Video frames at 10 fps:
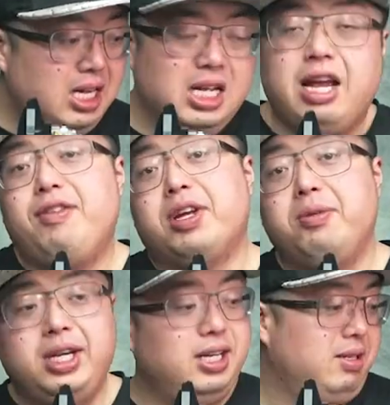if you can
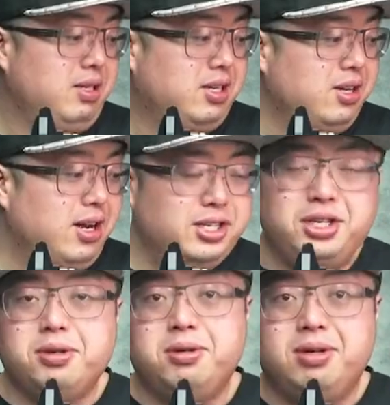read it, good on
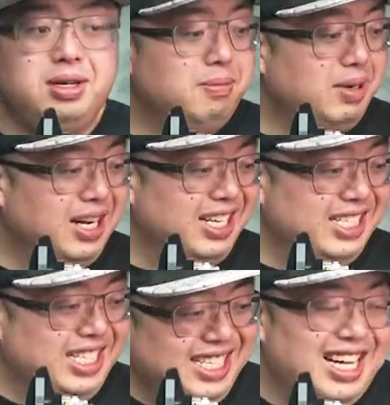you, but
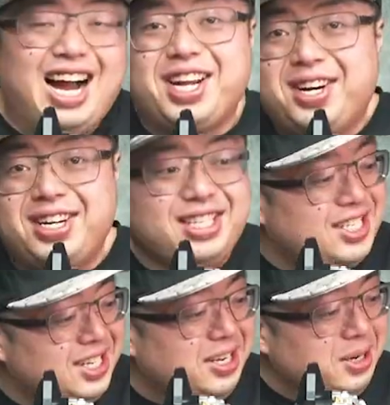I couldn't,
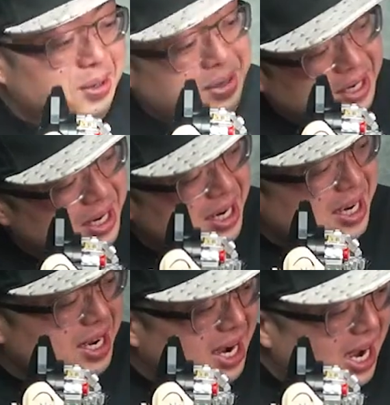so
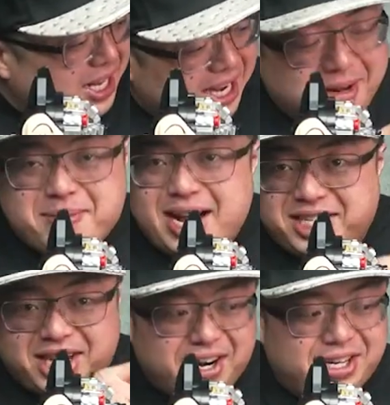I had to kind of match
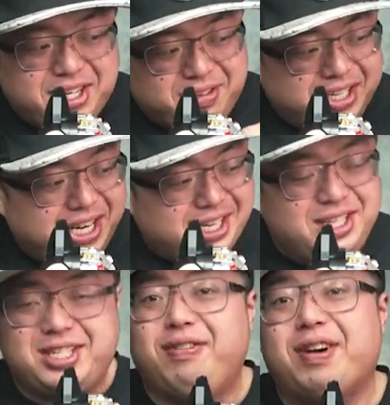characters for
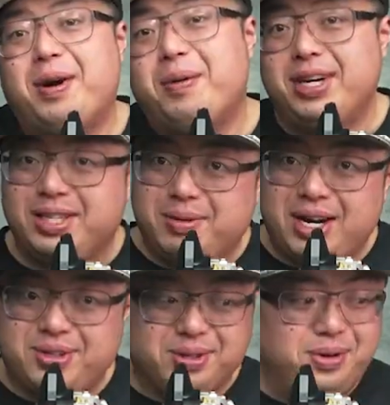characters to figure out where these
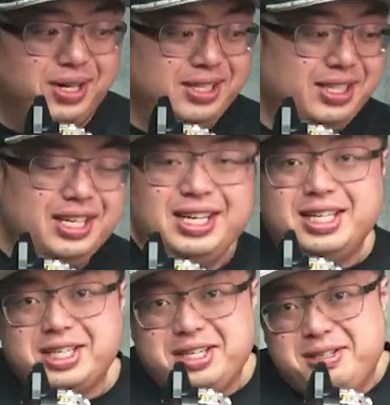wires are going.
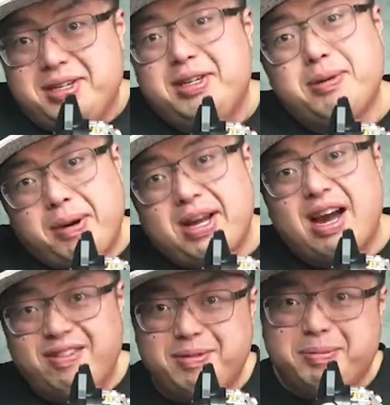So you probably have
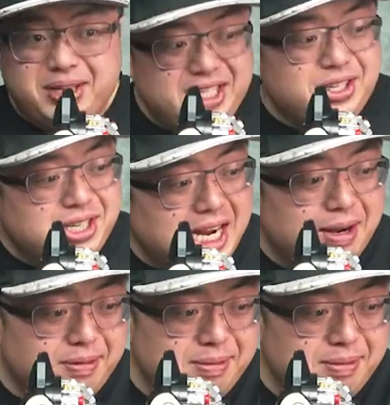an easier time